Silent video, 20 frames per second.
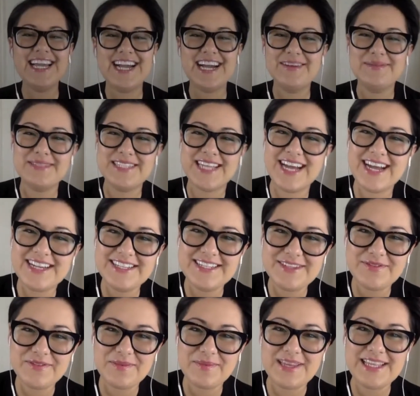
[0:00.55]
I'm
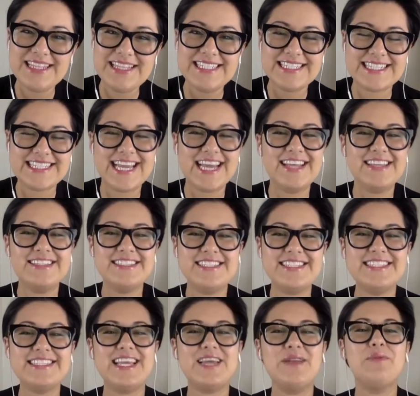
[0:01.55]
Tanya from English
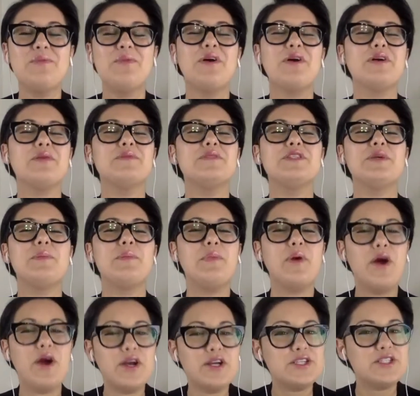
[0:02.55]
Challenges, and welcome to
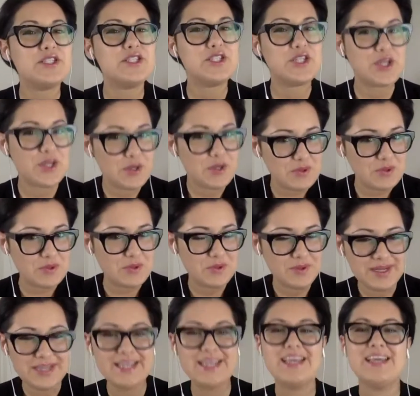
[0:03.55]
part 2.
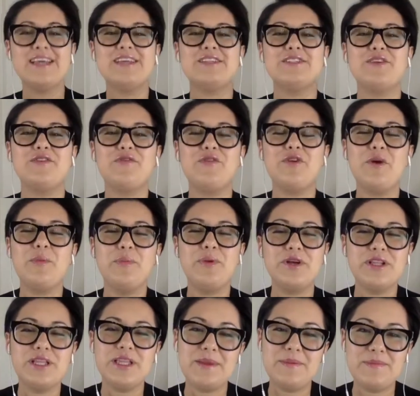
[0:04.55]
So for our
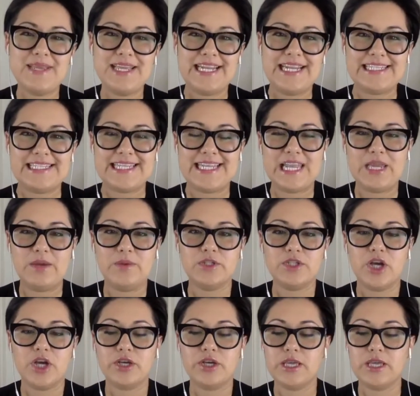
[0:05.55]
book club meeting today, we're
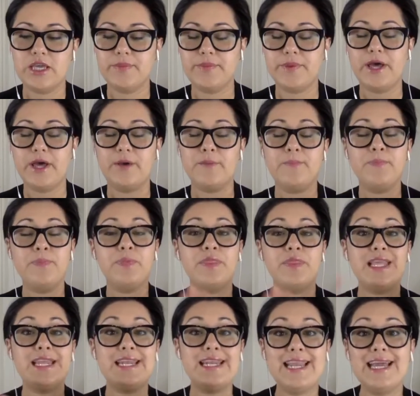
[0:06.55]
talking about
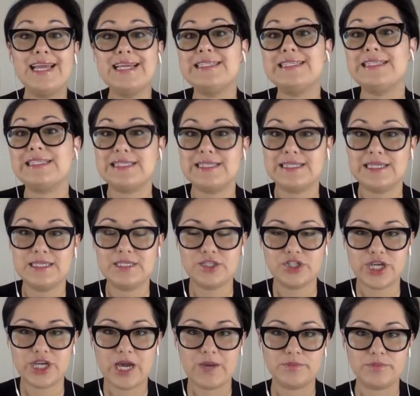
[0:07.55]
the next 6
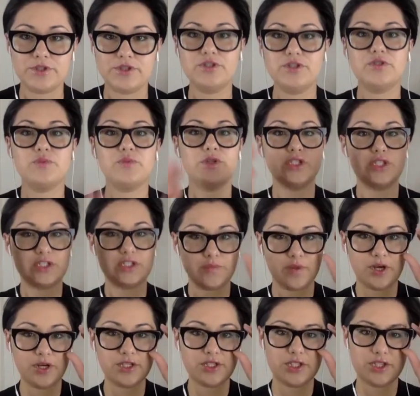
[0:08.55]
chapters, which is
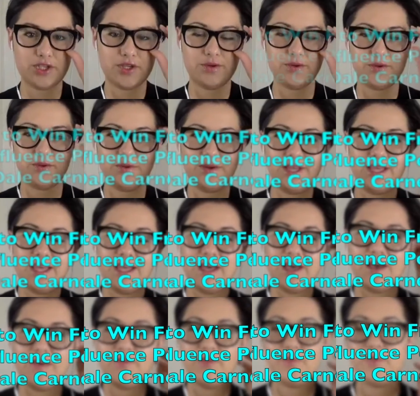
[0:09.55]
part 2
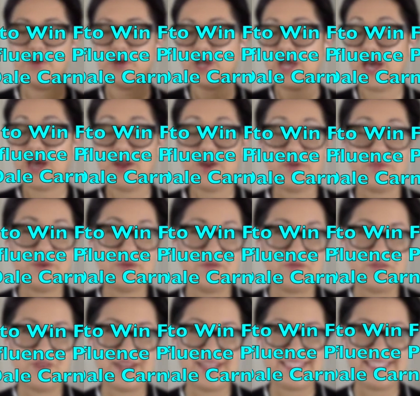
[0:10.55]
of the book, How to Win
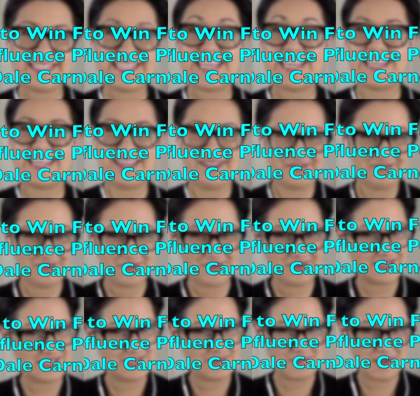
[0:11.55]
Friends and
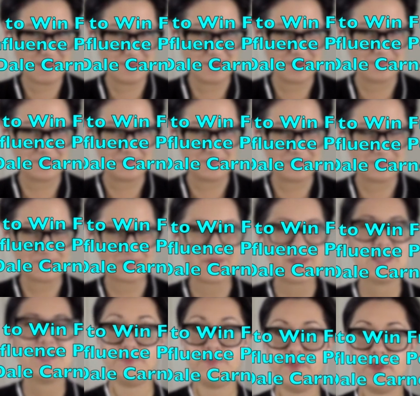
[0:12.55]
Influence People.
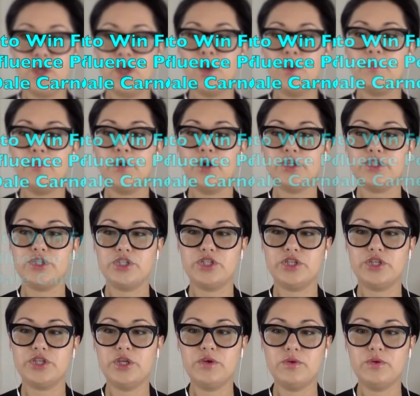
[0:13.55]
Part
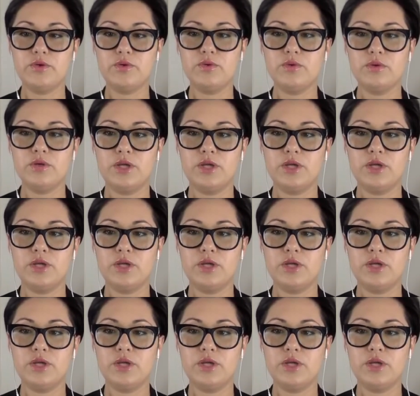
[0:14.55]
2,